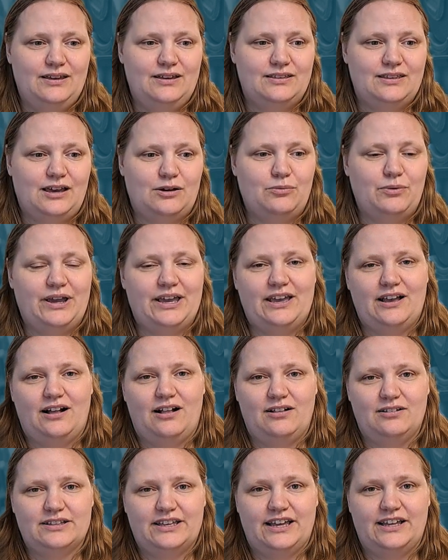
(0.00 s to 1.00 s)
That way
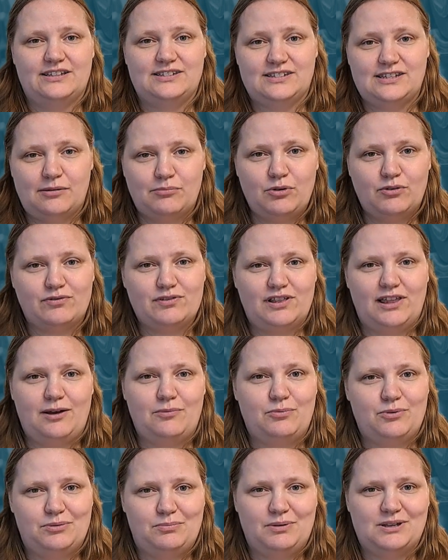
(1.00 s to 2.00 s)
I'll get some
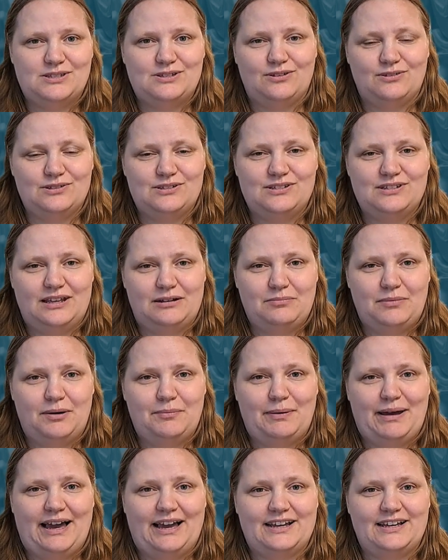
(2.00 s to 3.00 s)
overlap with muscles in my
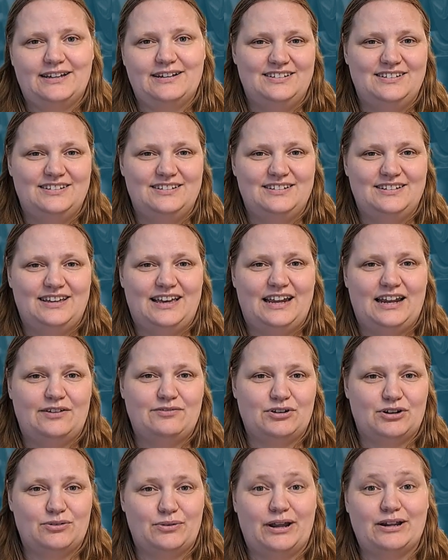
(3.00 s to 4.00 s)
back and
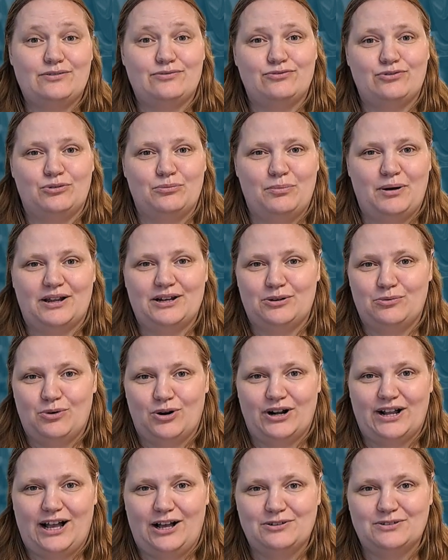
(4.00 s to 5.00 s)
have a great full body
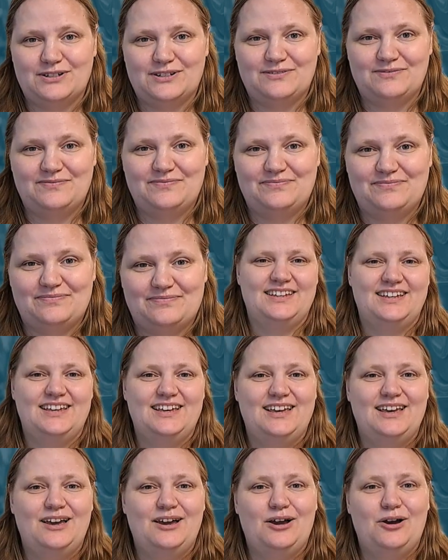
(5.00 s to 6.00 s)
workout.
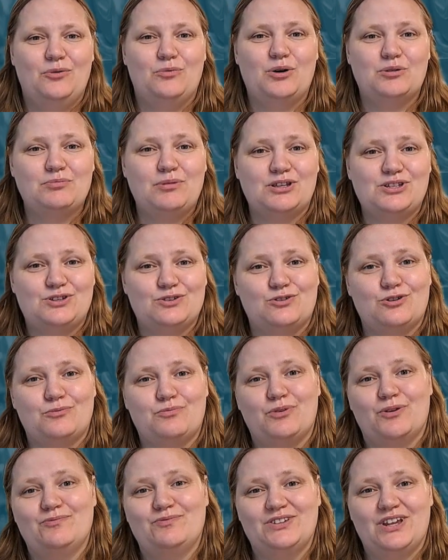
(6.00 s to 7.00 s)
One muscle
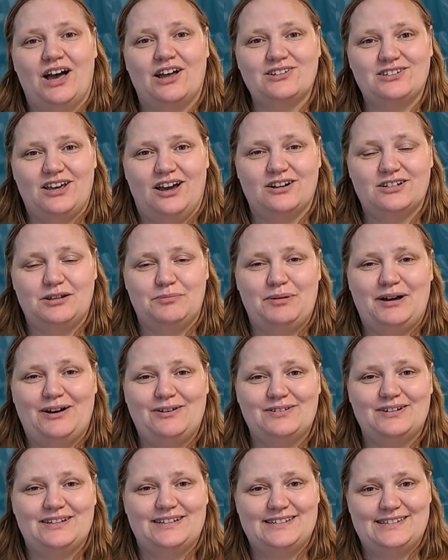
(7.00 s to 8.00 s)
group we've not talked
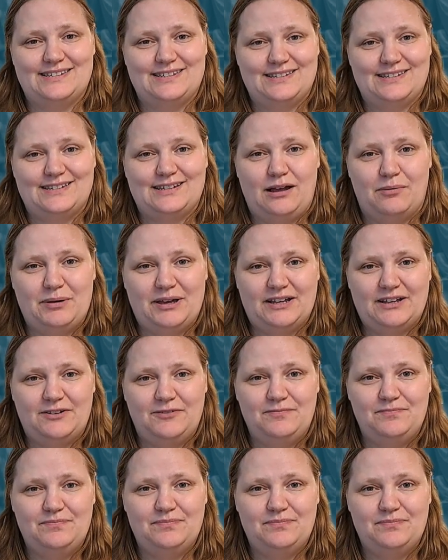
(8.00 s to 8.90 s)
about is the stomach.